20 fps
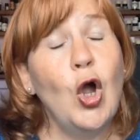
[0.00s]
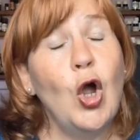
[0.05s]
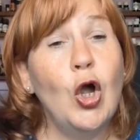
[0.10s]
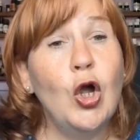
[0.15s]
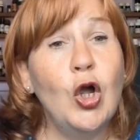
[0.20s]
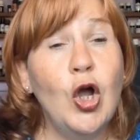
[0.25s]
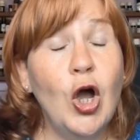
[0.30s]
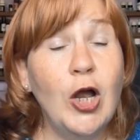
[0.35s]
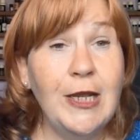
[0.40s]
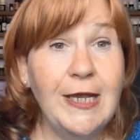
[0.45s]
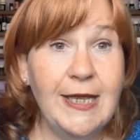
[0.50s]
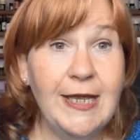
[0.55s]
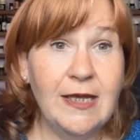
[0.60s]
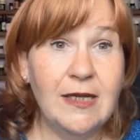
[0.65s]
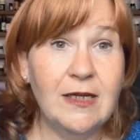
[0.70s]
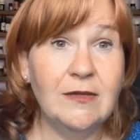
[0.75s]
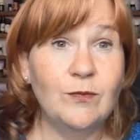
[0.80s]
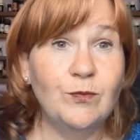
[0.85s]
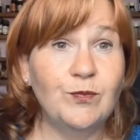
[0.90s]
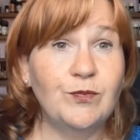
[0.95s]

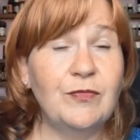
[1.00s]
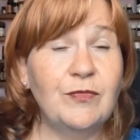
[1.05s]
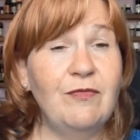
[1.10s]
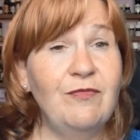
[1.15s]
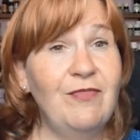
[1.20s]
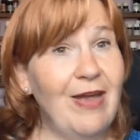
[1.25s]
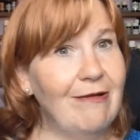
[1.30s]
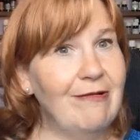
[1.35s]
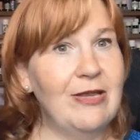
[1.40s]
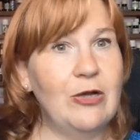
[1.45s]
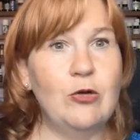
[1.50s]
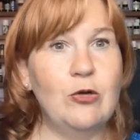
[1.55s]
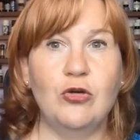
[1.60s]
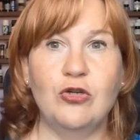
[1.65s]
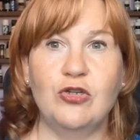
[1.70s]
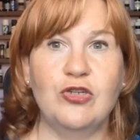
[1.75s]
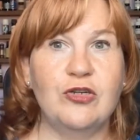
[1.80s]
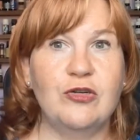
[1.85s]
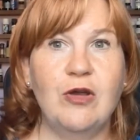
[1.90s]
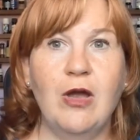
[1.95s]
Colic, very
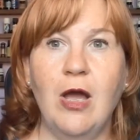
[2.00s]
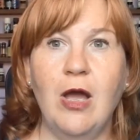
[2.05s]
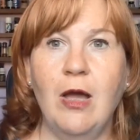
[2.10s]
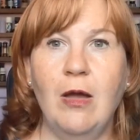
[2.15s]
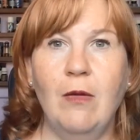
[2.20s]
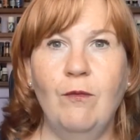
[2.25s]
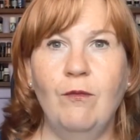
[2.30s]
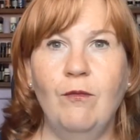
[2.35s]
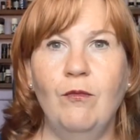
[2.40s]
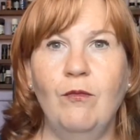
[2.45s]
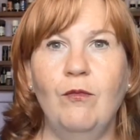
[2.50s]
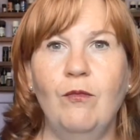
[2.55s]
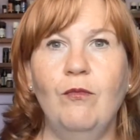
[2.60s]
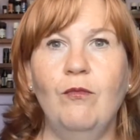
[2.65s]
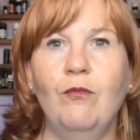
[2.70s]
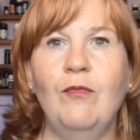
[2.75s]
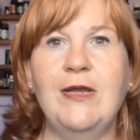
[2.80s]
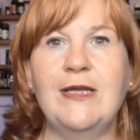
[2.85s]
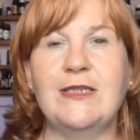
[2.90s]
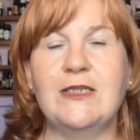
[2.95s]
good
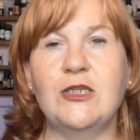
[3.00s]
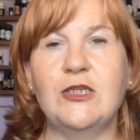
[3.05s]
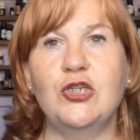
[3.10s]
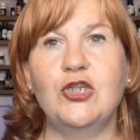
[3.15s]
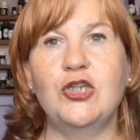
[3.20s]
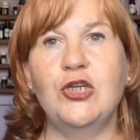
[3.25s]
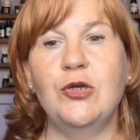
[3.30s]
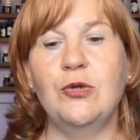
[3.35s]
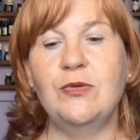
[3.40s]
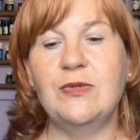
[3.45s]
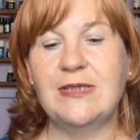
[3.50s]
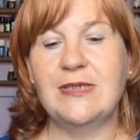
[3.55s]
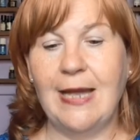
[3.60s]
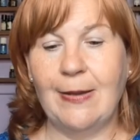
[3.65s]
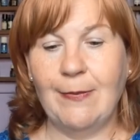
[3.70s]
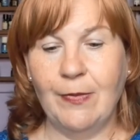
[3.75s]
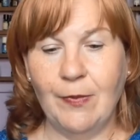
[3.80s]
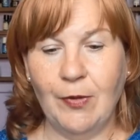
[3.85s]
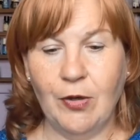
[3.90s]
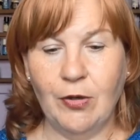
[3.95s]
reason to use
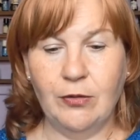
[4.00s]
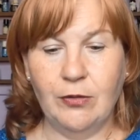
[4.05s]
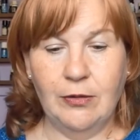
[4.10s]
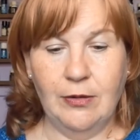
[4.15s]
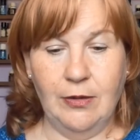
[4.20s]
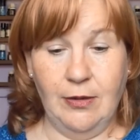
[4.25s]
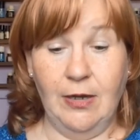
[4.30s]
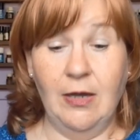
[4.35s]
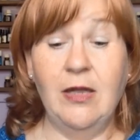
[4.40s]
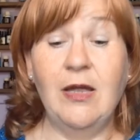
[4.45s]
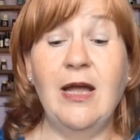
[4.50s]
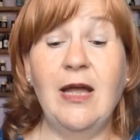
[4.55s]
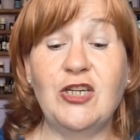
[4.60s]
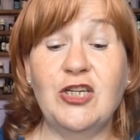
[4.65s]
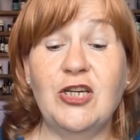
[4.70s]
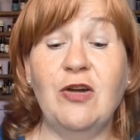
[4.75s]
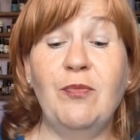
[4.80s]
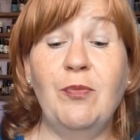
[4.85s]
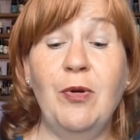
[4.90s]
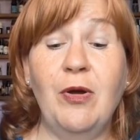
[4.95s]
chamomile. And
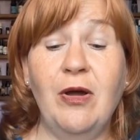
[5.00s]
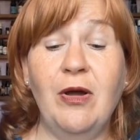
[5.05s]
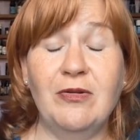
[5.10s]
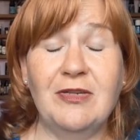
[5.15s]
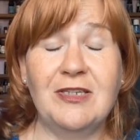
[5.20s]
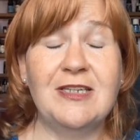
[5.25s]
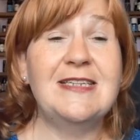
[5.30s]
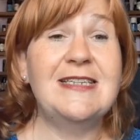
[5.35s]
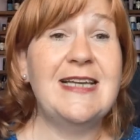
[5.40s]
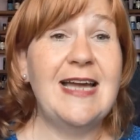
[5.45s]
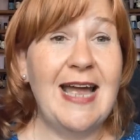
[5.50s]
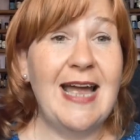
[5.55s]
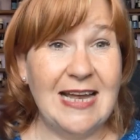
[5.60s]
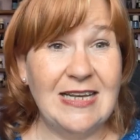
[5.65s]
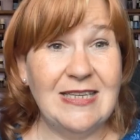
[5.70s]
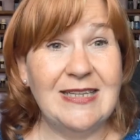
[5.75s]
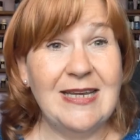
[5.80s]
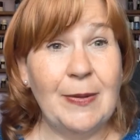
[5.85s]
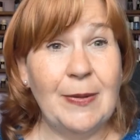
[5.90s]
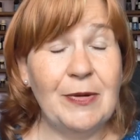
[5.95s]
actually, I was going to say
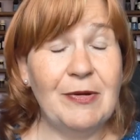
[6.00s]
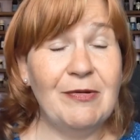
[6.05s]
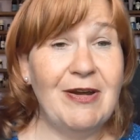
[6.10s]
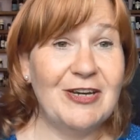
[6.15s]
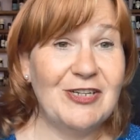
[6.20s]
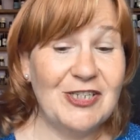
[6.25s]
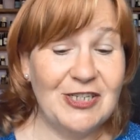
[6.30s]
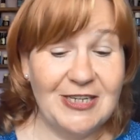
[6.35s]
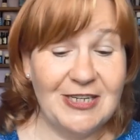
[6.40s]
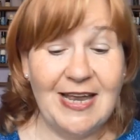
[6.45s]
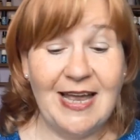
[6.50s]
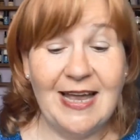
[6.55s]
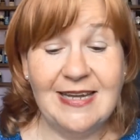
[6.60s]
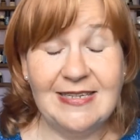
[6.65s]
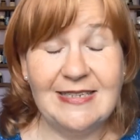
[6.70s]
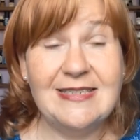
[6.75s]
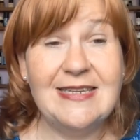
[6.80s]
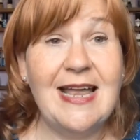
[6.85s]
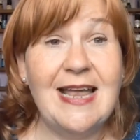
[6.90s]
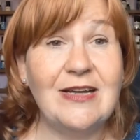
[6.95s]
and nappy rash, and that
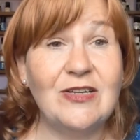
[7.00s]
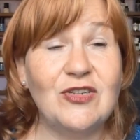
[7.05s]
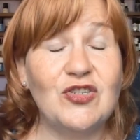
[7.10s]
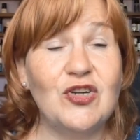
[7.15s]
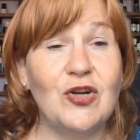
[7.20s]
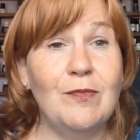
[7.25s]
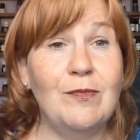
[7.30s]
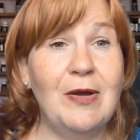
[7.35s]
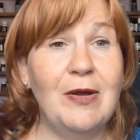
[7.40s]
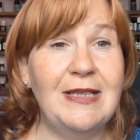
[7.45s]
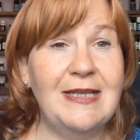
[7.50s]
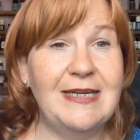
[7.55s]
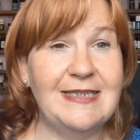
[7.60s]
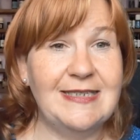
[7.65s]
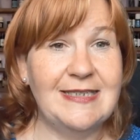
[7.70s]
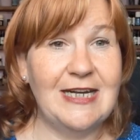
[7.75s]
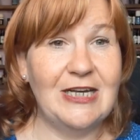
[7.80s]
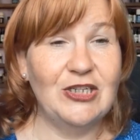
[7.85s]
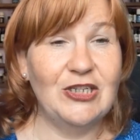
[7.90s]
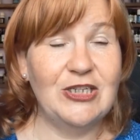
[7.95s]
is next on my
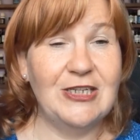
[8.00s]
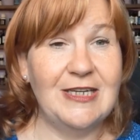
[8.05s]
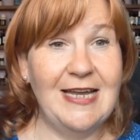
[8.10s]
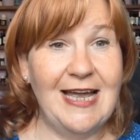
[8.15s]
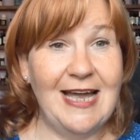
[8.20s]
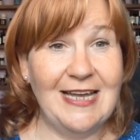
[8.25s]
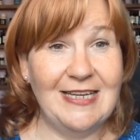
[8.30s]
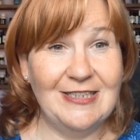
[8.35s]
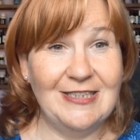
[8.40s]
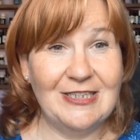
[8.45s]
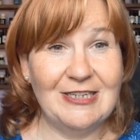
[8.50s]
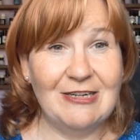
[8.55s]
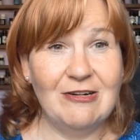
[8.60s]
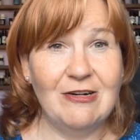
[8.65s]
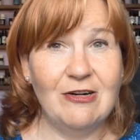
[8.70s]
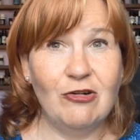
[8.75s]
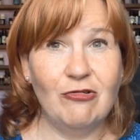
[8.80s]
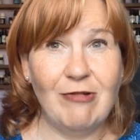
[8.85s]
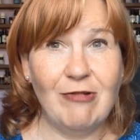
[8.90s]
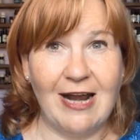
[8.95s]
list actually, and
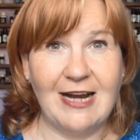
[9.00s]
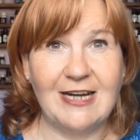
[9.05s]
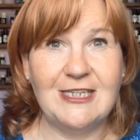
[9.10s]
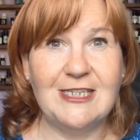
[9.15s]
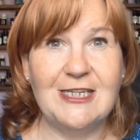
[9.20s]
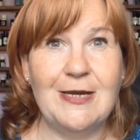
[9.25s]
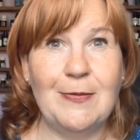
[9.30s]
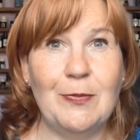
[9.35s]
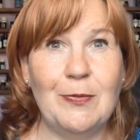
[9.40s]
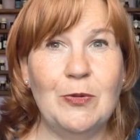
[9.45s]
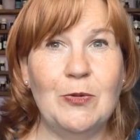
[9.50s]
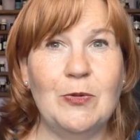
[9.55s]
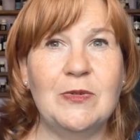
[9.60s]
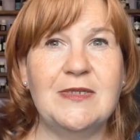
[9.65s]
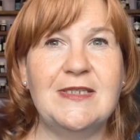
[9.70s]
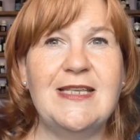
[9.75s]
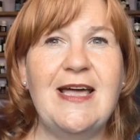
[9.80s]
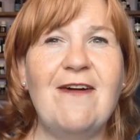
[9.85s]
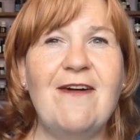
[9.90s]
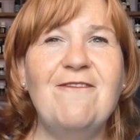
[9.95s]
cracked
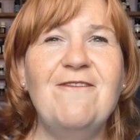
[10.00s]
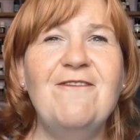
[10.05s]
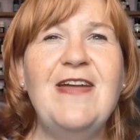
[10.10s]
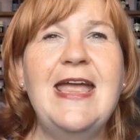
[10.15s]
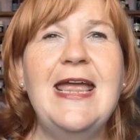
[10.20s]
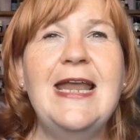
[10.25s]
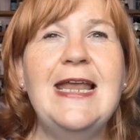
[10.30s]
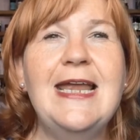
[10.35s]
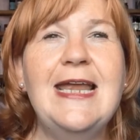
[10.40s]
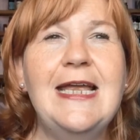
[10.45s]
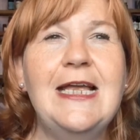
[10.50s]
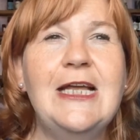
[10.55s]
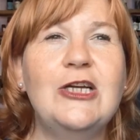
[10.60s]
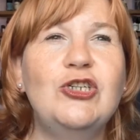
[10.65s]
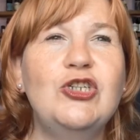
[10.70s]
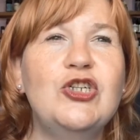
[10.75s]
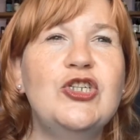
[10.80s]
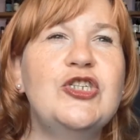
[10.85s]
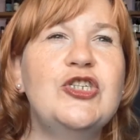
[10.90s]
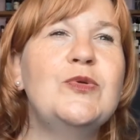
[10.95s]
nipples. That feeling
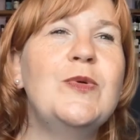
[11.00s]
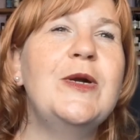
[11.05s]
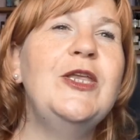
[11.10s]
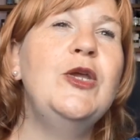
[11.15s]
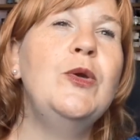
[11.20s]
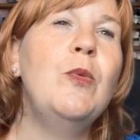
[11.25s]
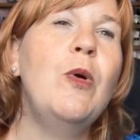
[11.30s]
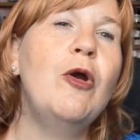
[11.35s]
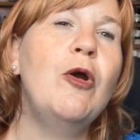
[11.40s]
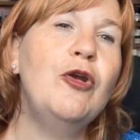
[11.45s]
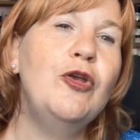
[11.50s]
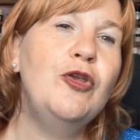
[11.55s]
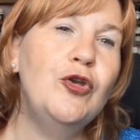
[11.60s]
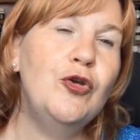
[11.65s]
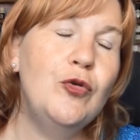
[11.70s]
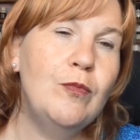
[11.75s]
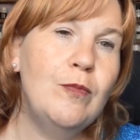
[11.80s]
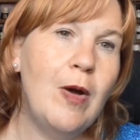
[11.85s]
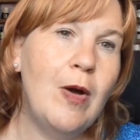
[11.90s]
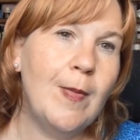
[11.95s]
just when you are a
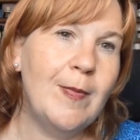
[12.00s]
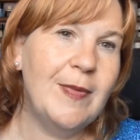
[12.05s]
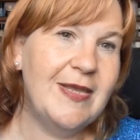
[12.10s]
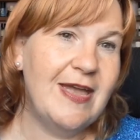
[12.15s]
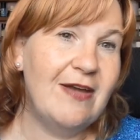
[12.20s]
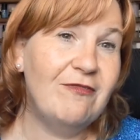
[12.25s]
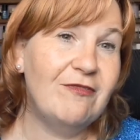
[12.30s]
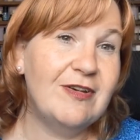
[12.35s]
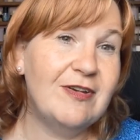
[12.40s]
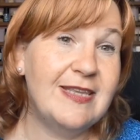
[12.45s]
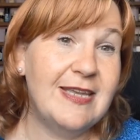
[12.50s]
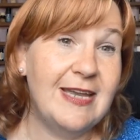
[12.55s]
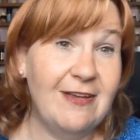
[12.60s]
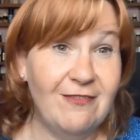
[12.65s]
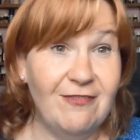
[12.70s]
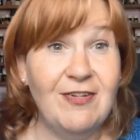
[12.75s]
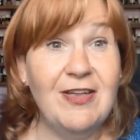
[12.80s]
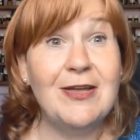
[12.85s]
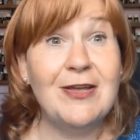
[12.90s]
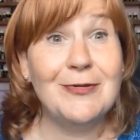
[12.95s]
new mum and everything
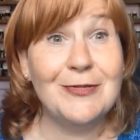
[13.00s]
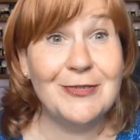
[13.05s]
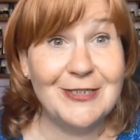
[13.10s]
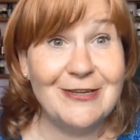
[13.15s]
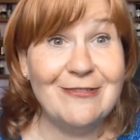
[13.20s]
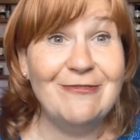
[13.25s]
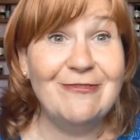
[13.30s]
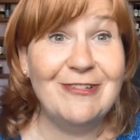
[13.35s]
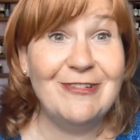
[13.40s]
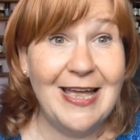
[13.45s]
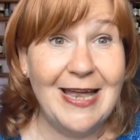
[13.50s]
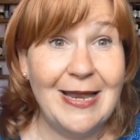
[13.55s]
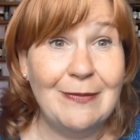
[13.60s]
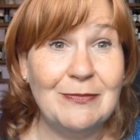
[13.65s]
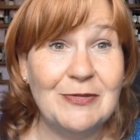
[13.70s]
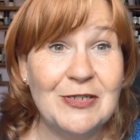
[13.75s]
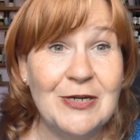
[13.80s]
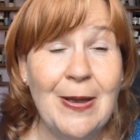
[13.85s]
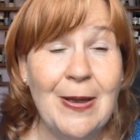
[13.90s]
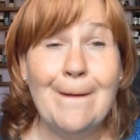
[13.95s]
feels
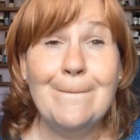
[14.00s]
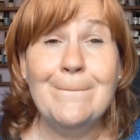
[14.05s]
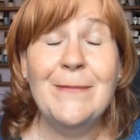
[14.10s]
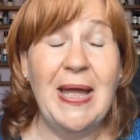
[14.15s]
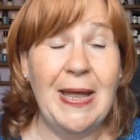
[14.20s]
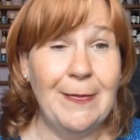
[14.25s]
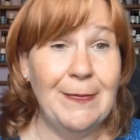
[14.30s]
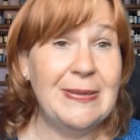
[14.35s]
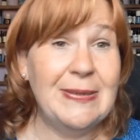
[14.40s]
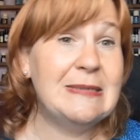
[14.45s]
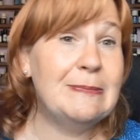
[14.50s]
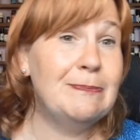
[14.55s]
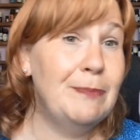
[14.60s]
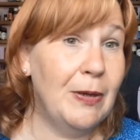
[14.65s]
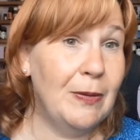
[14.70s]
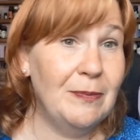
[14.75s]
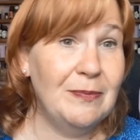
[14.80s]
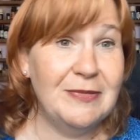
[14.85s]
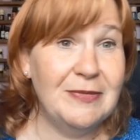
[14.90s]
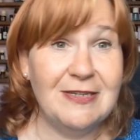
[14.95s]
inflamed, baby's
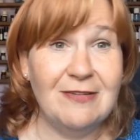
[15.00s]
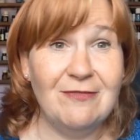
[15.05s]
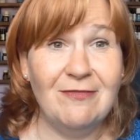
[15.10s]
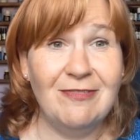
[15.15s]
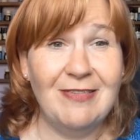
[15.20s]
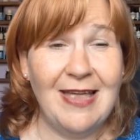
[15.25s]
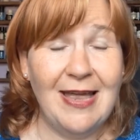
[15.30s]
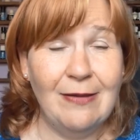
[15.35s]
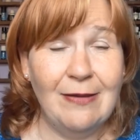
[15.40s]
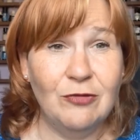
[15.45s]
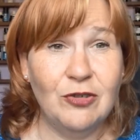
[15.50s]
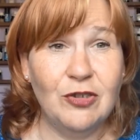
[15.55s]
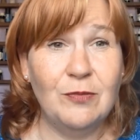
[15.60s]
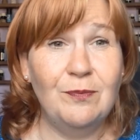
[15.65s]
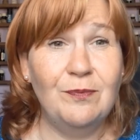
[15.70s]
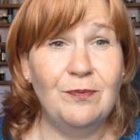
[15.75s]
bum's inflamed, your